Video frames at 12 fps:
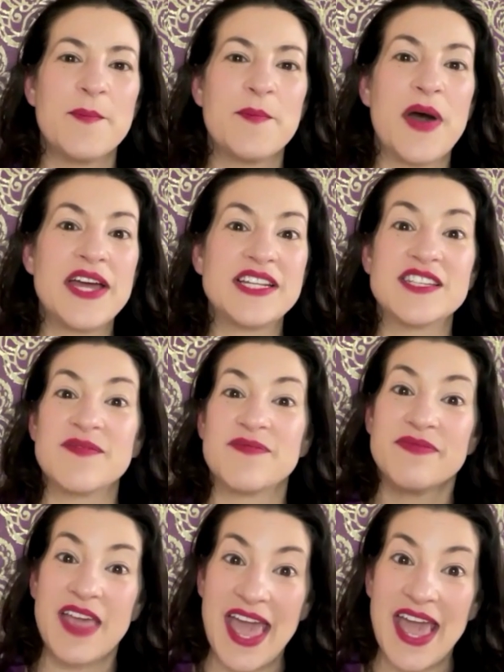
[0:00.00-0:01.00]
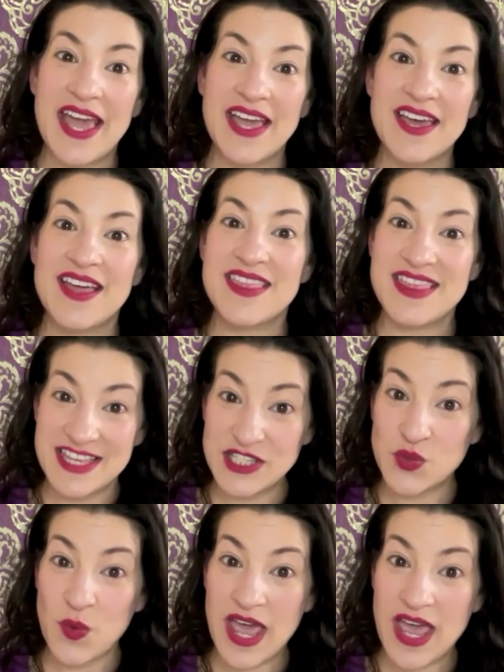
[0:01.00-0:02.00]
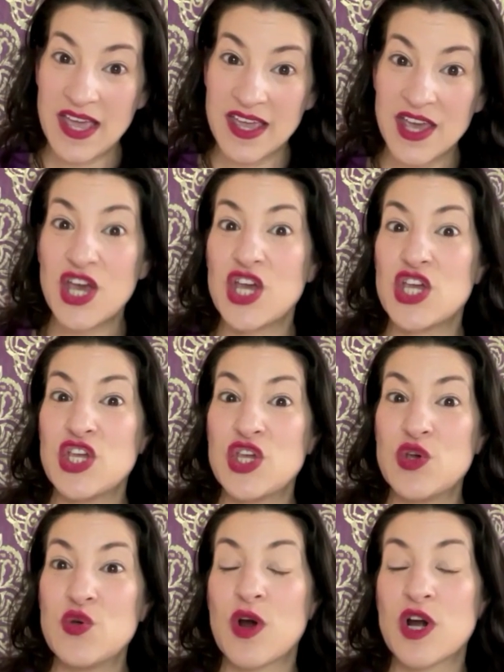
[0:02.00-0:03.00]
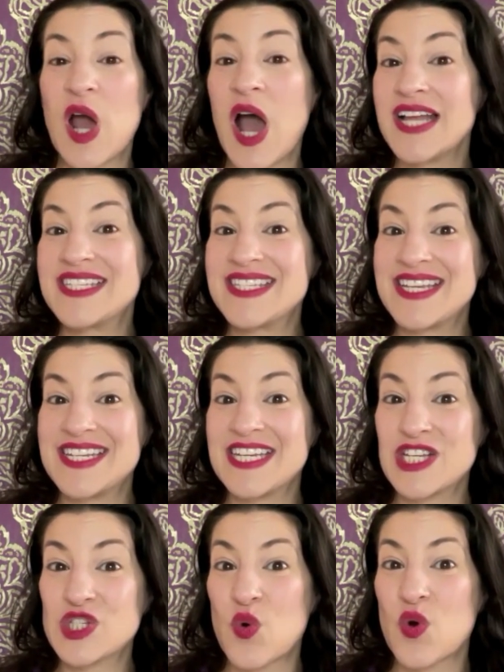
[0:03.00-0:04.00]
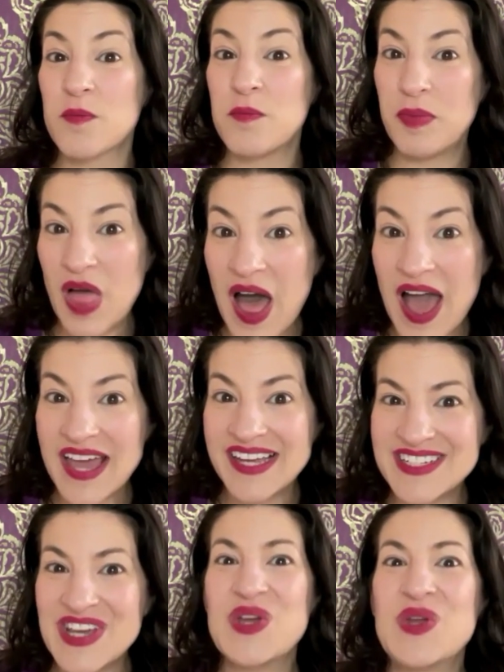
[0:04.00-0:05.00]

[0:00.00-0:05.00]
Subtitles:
But hey, this way, you are not sending a score blind.